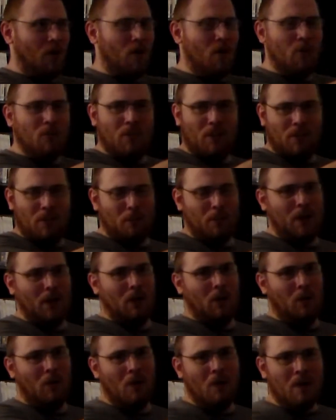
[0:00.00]
over the
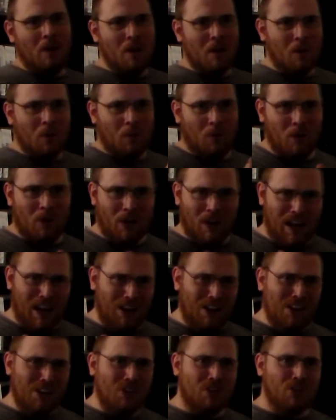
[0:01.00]
middle. Well, how
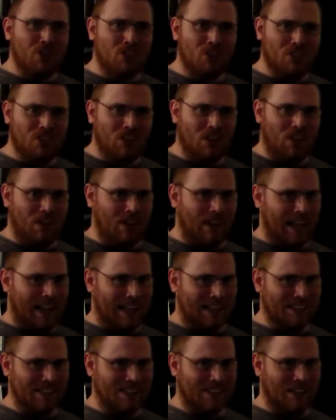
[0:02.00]
do you discern
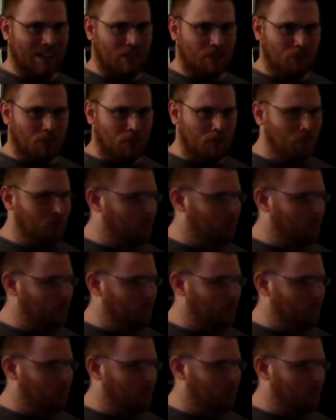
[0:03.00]
that stuff?